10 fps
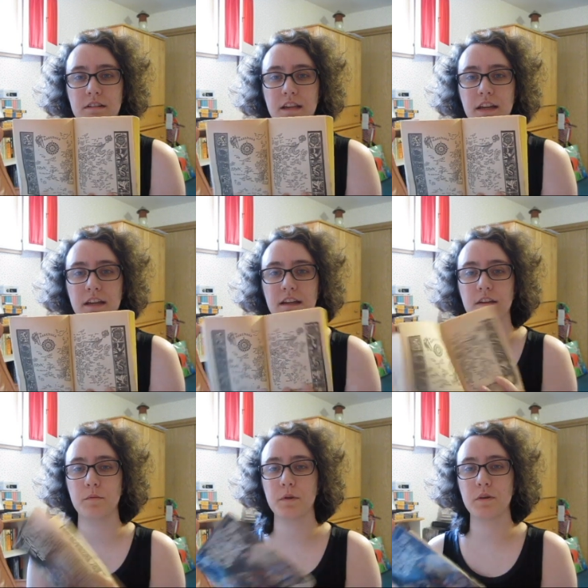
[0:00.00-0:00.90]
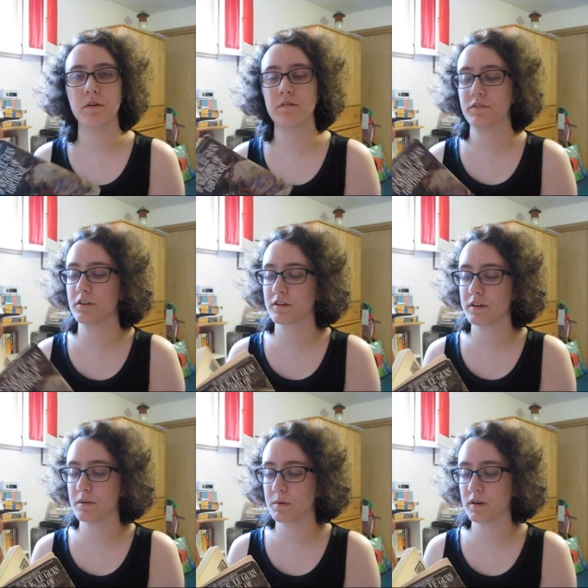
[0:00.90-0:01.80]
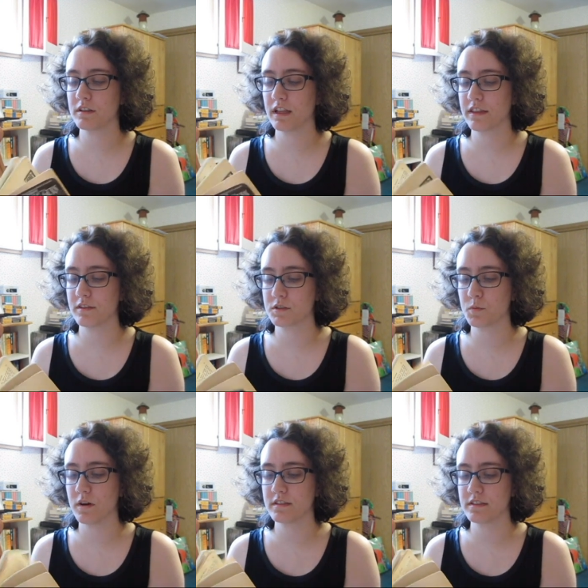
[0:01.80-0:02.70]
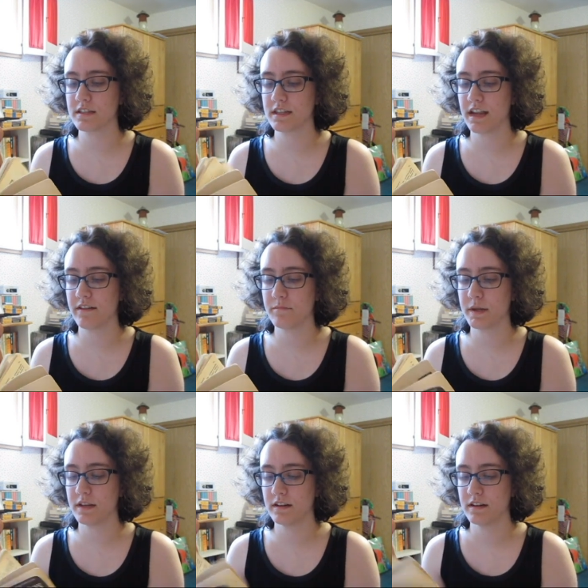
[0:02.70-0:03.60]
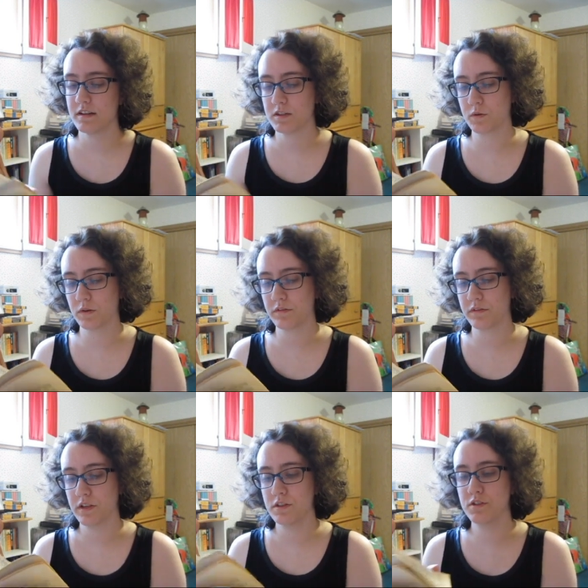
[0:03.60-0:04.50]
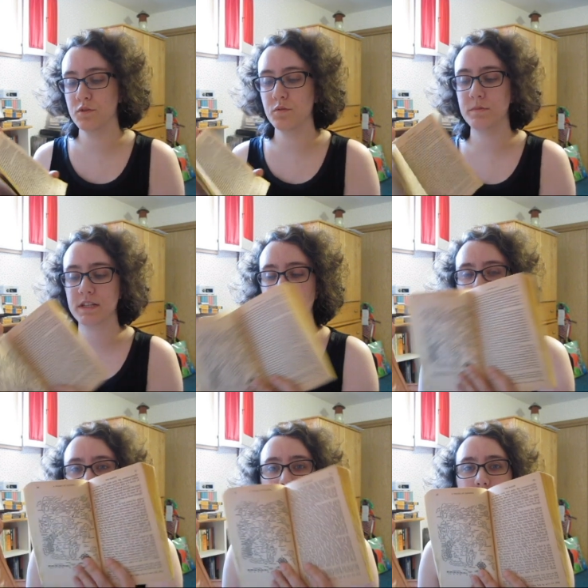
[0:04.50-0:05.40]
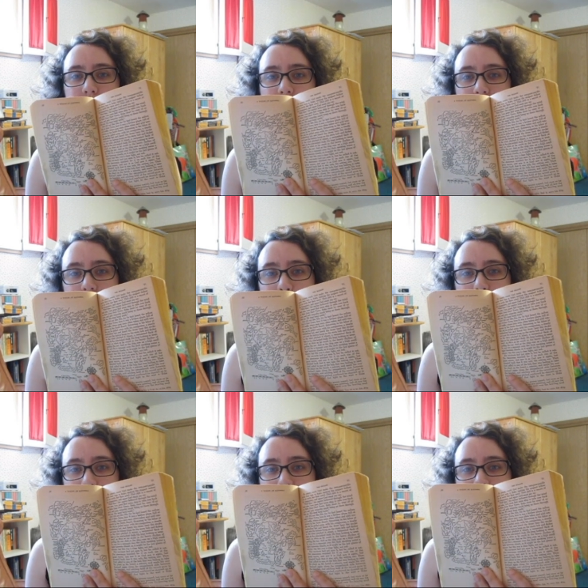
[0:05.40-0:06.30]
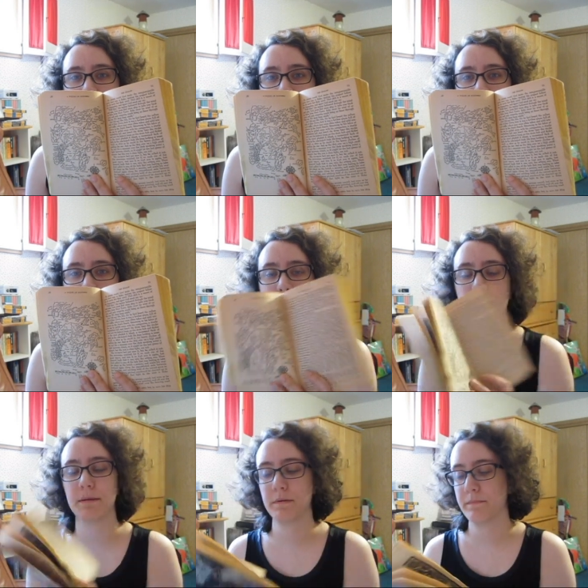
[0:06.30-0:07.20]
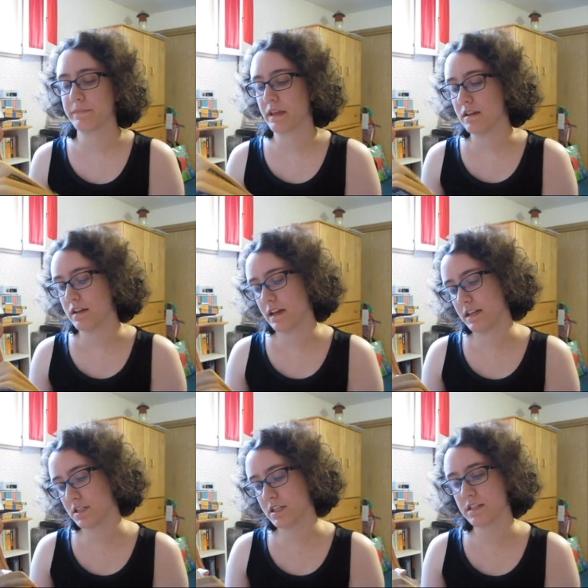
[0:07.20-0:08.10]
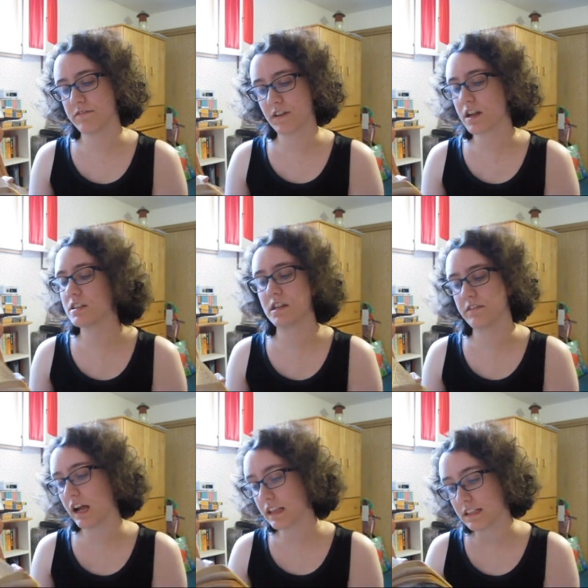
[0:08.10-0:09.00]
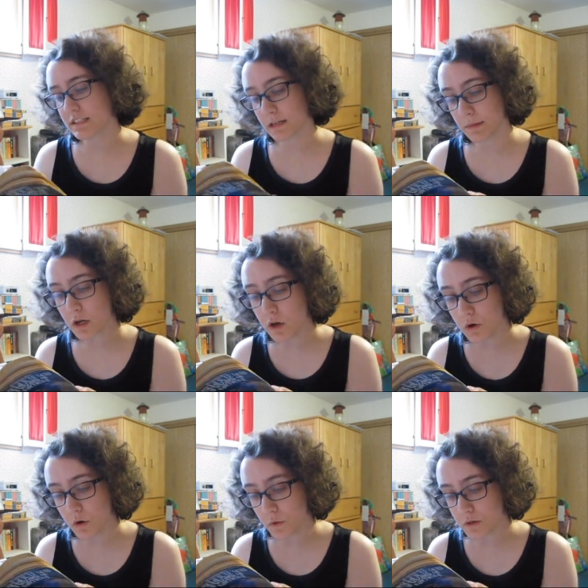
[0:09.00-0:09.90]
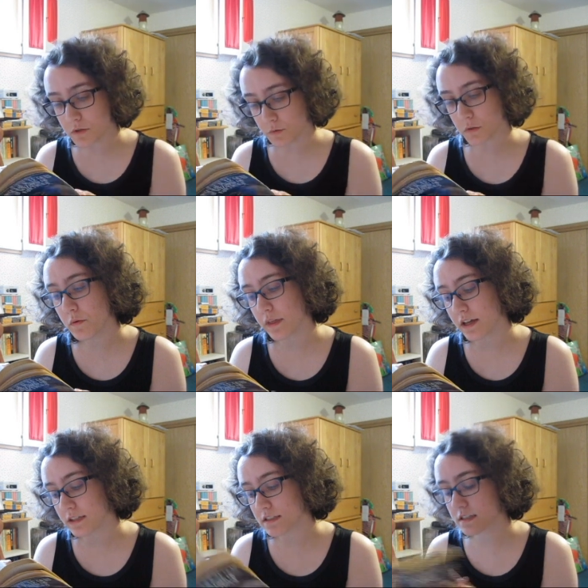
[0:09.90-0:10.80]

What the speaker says: Like, when you go further in the book, like, there's ones that have been sort of zoomed in on particular parts of the larger map. And it's just a fuck ton of islands. And I'm like, who drew this?